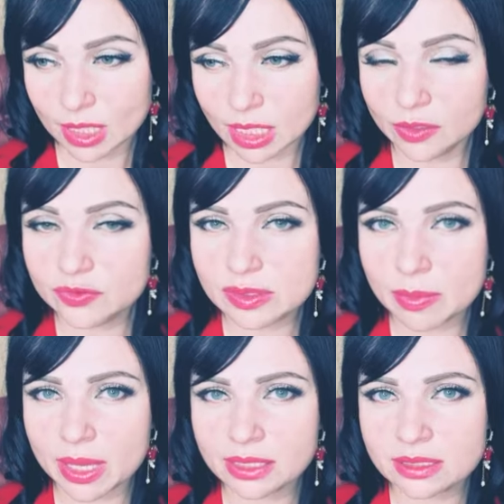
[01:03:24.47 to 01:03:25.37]
If the
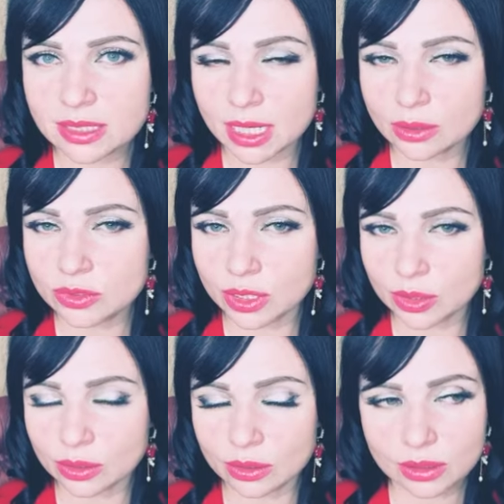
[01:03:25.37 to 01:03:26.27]
man is out
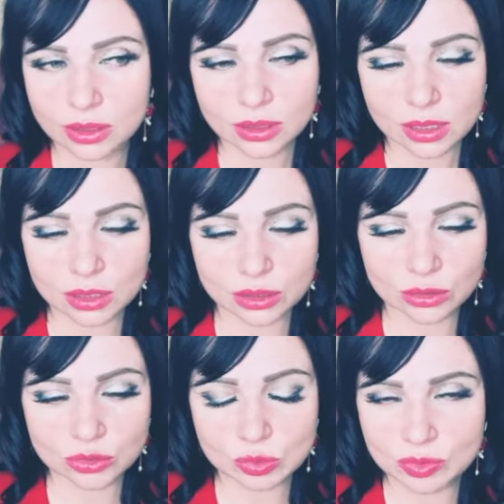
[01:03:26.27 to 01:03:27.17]
there, you know,
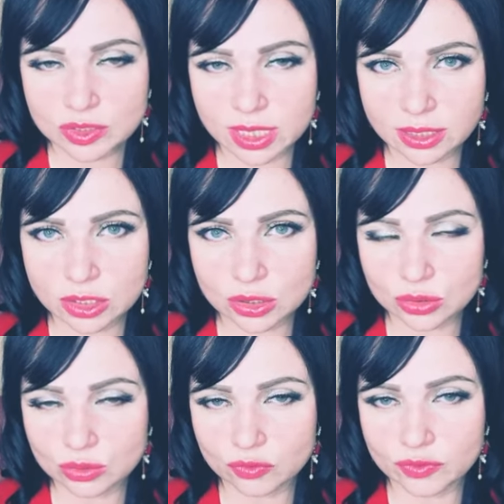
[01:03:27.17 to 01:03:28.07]
to protect
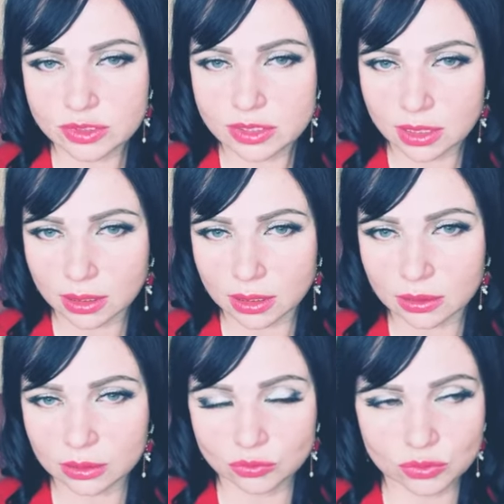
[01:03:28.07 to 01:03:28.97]
you physically, you
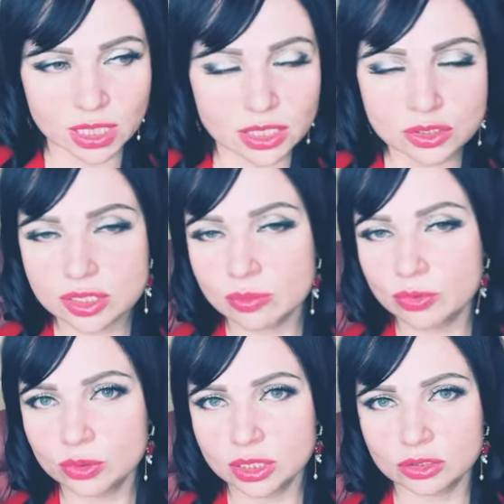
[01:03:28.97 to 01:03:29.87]
know, to catch the
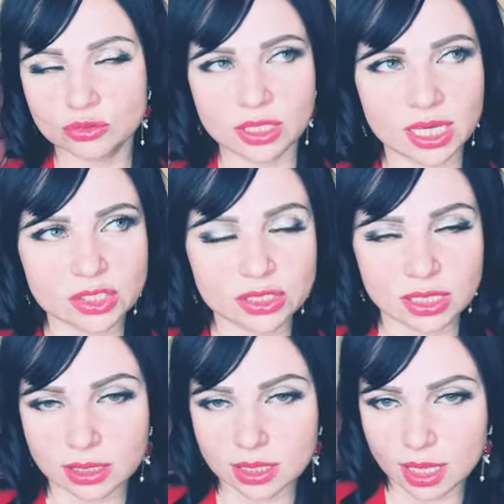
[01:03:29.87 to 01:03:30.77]
bullet, to catch
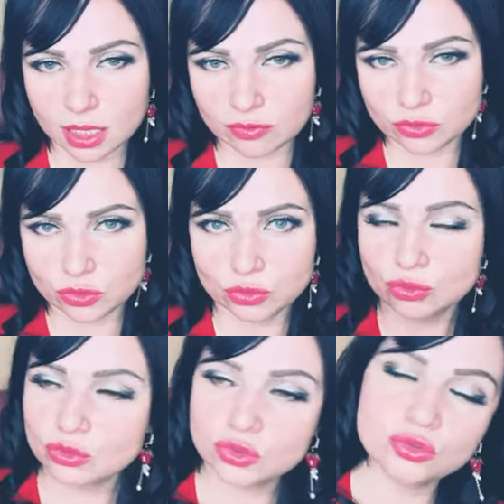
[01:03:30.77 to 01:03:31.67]
that knife,
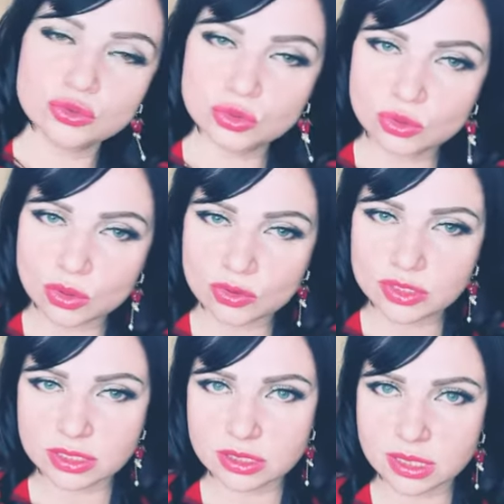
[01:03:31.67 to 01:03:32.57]
to, to do all
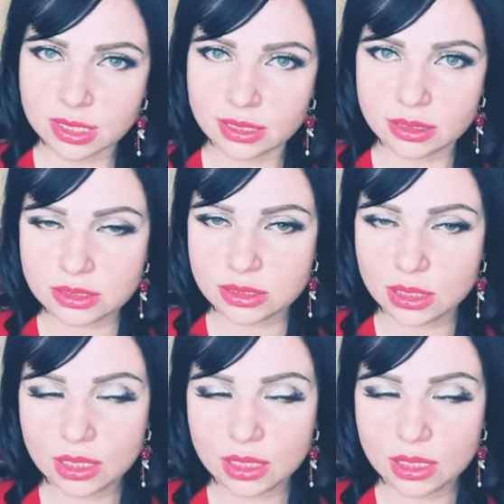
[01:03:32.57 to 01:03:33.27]
these things,